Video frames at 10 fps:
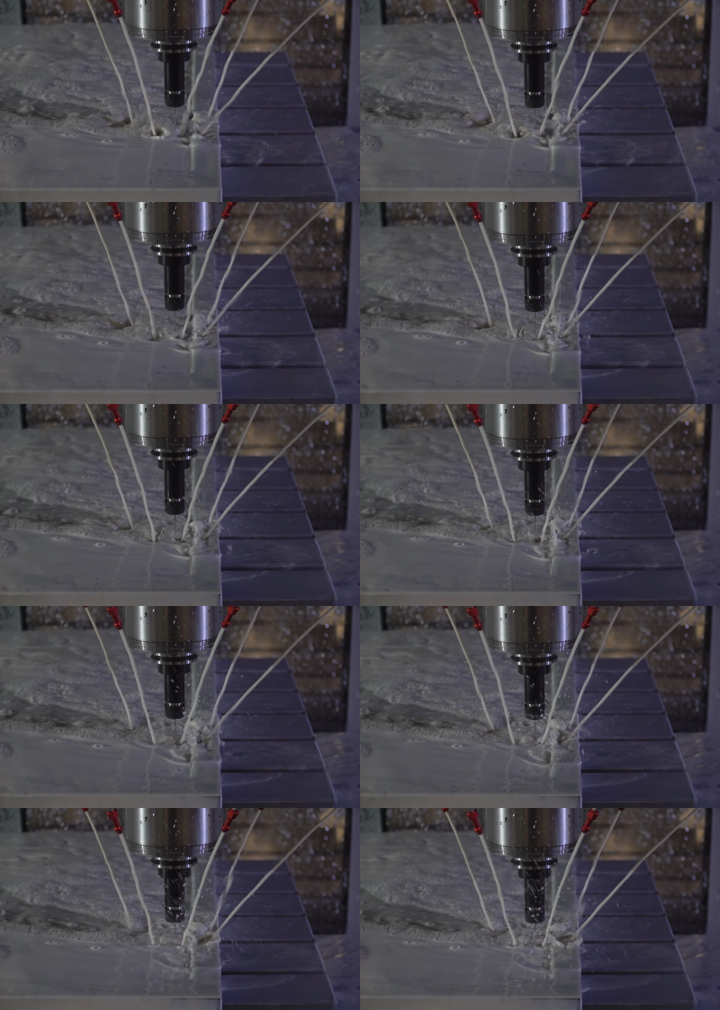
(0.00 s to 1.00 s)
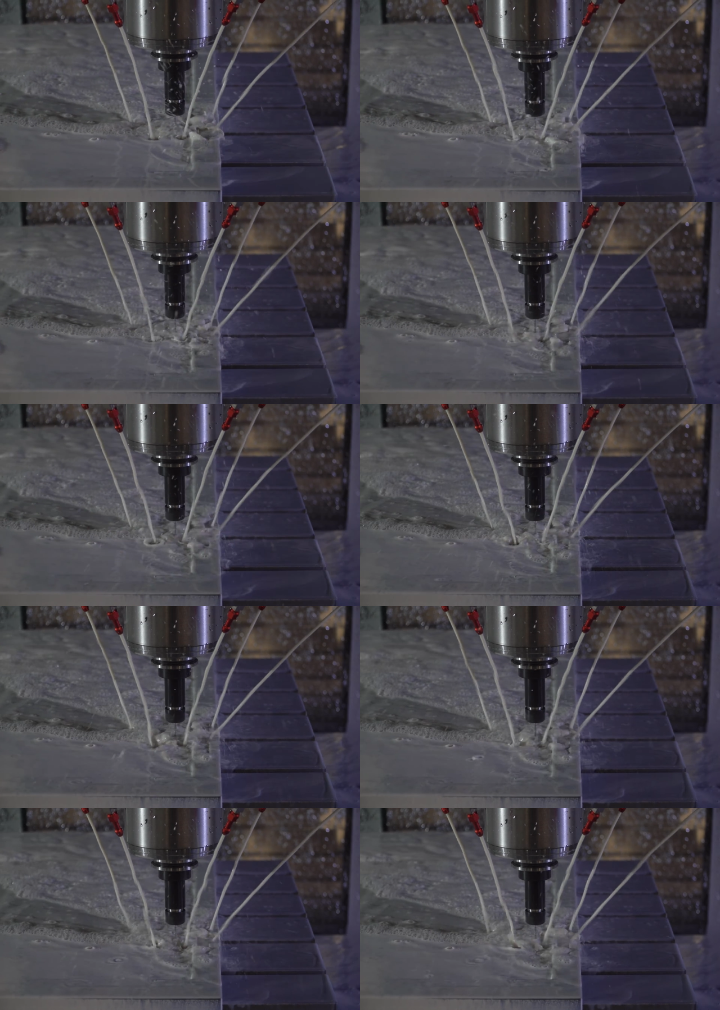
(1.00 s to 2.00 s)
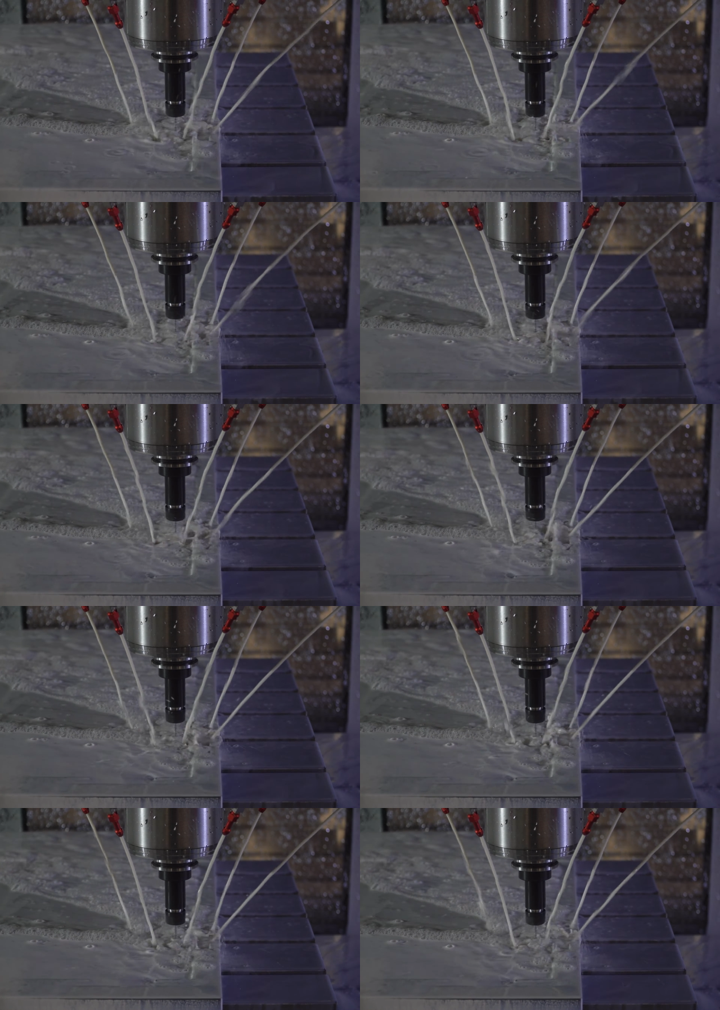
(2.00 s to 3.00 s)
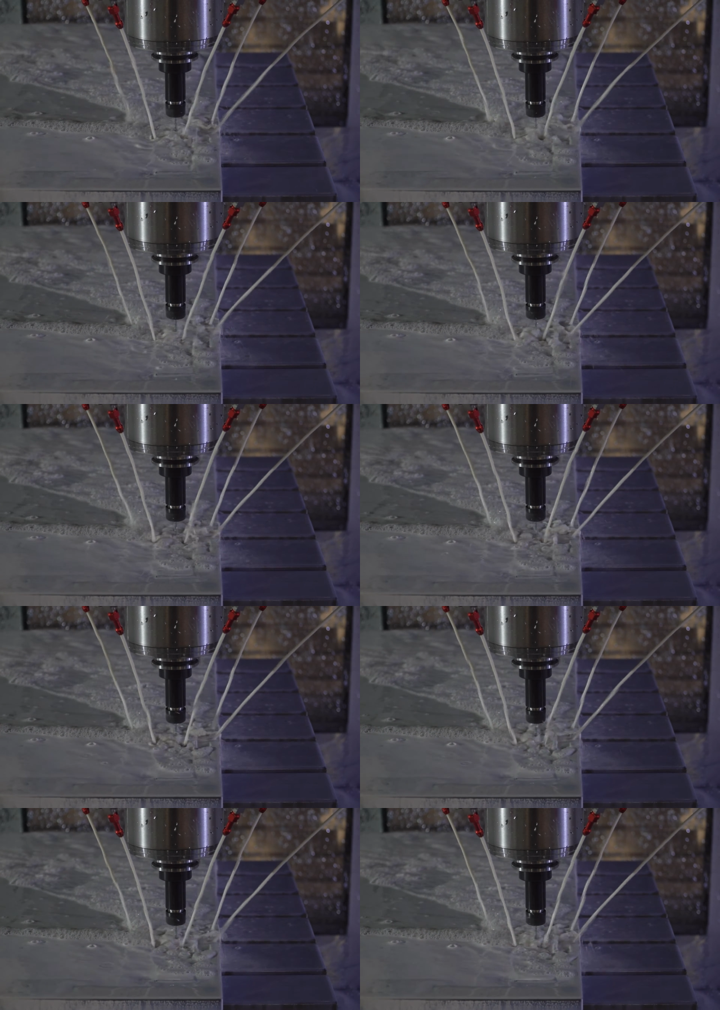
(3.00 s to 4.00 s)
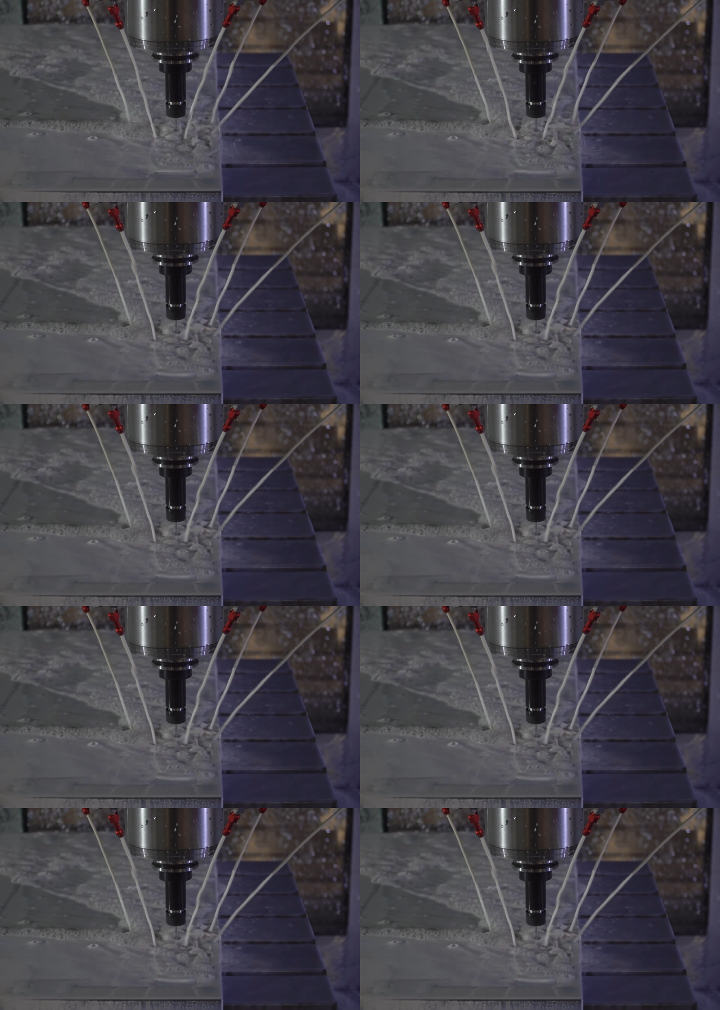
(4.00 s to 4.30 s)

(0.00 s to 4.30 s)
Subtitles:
(no speaker visible)